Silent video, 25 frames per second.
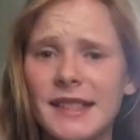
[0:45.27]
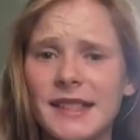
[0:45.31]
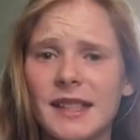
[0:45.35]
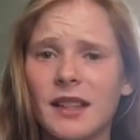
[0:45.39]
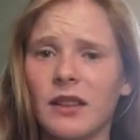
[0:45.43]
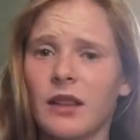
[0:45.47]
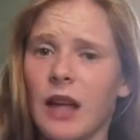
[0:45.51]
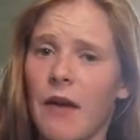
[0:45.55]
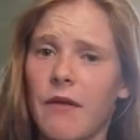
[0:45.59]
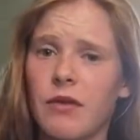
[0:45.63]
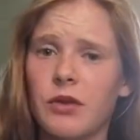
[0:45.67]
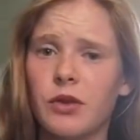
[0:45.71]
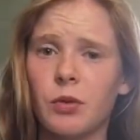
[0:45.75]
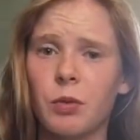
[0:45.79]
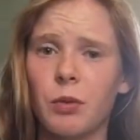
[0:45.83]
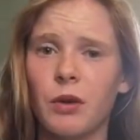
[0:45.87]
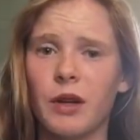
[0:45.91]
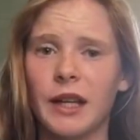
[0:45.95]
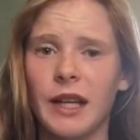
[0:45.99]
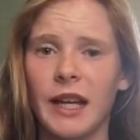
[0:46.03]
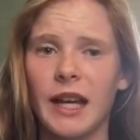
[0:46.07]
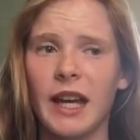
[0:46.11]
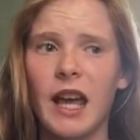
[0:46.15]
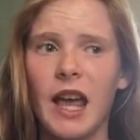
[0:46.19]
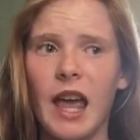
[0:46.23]
it's
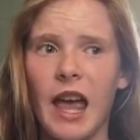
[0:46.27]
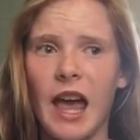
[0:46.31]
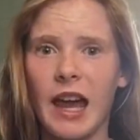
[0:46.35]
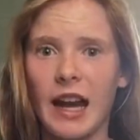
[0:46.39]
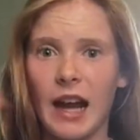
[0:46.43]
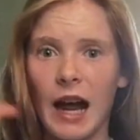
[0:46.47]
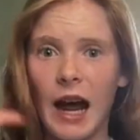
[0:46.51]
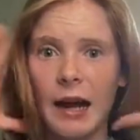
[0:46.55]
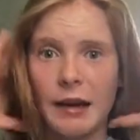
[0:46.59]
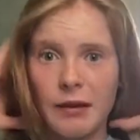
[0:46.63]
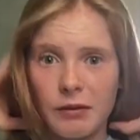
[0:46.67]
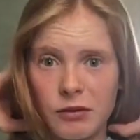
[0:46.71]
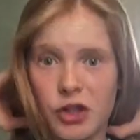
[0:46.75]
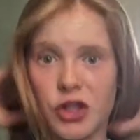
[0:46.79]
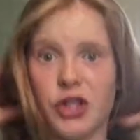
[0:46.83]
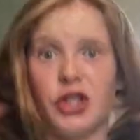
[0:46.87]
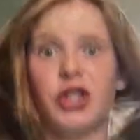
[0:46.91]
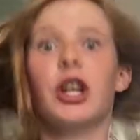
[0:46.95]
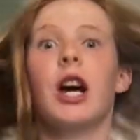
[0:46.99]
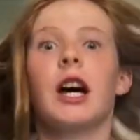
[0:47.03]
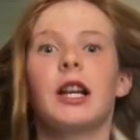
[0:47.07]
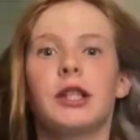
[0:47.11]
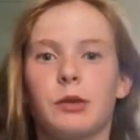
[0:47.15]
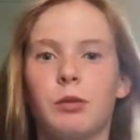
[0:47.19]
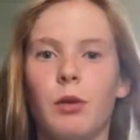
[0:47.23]
11:20 and I
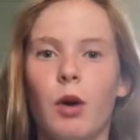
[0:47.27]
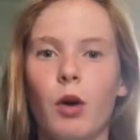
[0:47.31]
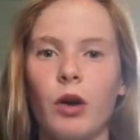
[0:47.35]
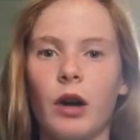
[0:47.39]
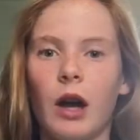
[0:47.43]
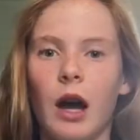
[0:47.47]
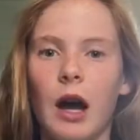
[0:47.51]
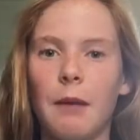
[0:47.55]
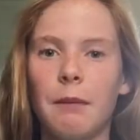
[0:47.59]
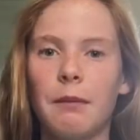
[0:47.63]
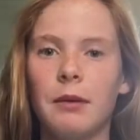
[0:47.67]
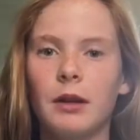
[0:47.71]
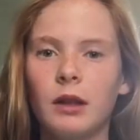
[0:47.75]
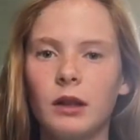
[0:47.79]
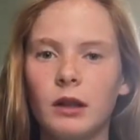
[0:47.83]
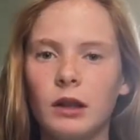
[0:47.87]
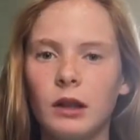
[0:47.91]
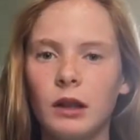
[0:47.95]
just woke up.